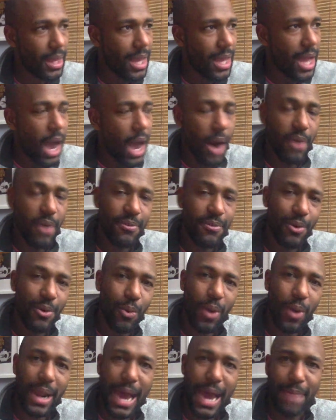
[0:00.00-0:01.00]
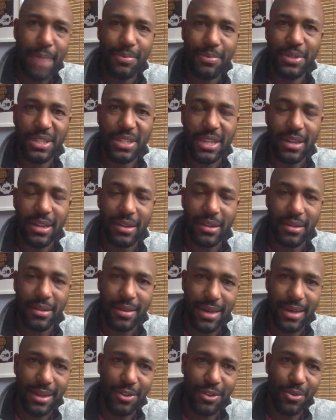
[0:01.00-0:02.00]
However, what happens at
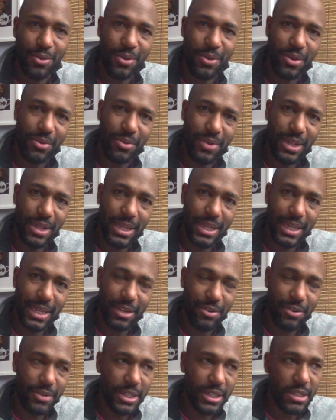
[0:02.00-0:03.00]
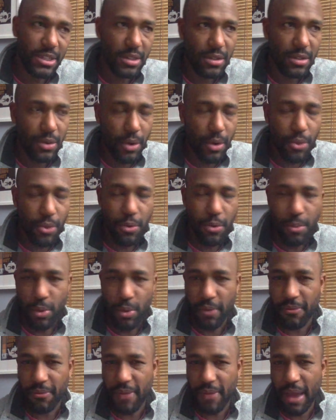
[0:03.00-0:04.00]
a 2 degree increase or a
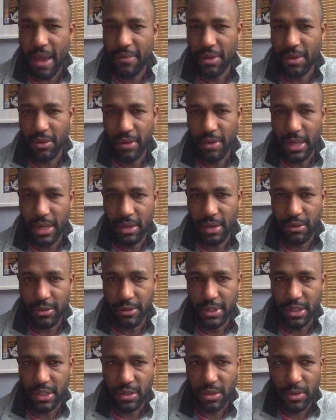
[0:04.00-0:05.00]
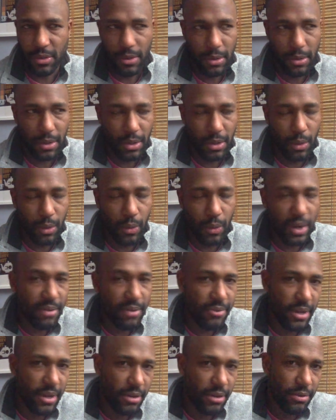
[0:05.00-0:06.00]
3.5 degree increase or
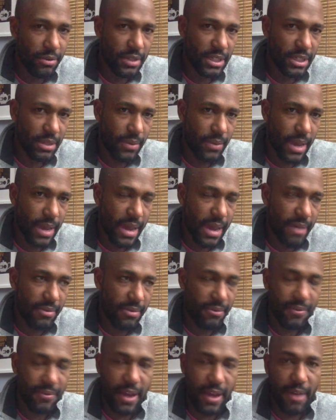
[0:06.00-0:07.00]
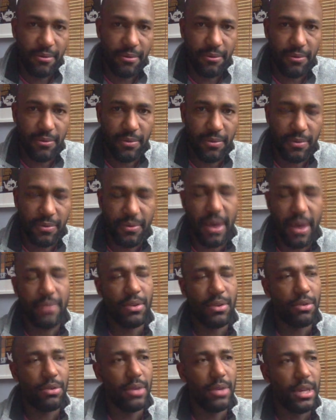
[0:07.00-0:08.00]
whatever increase that we have, a 5
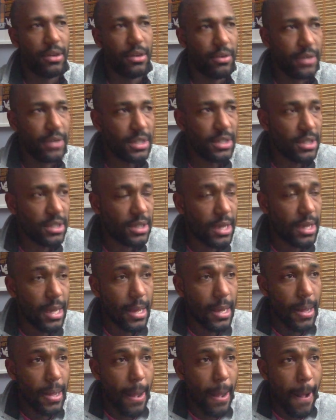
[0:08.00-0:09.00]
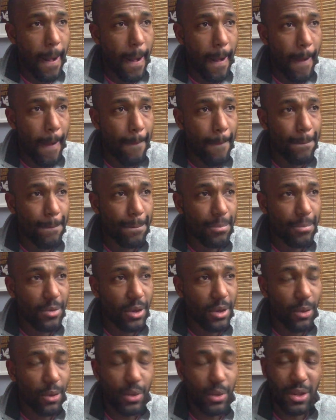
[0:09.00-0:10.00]
degree increase?
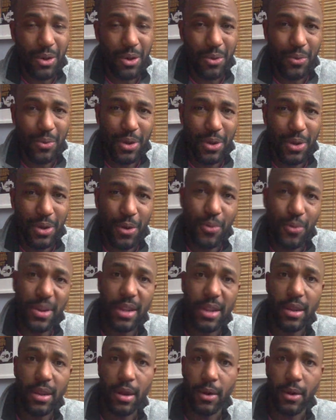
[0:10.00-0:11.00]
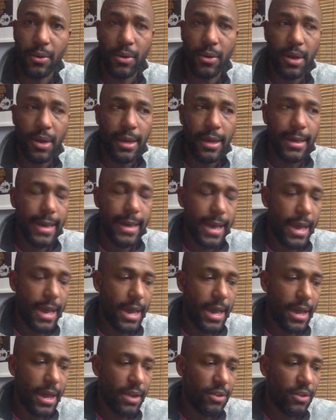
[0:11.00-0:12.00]
We don't really know.
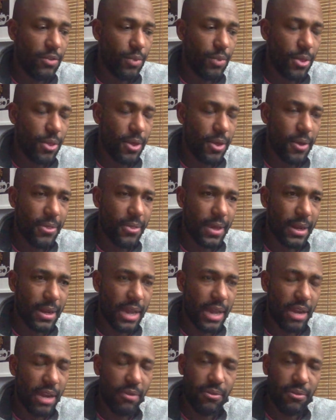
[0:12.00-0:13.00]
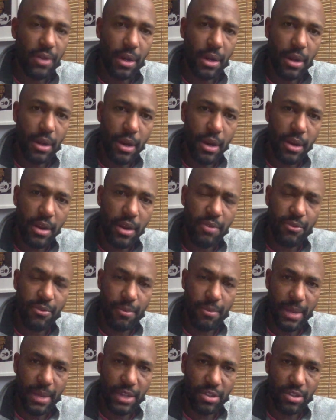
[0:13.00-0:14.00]
And without that kind of clear
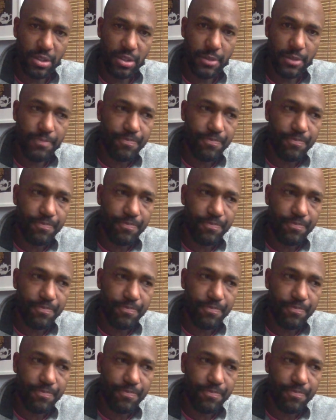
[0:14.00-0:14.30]
information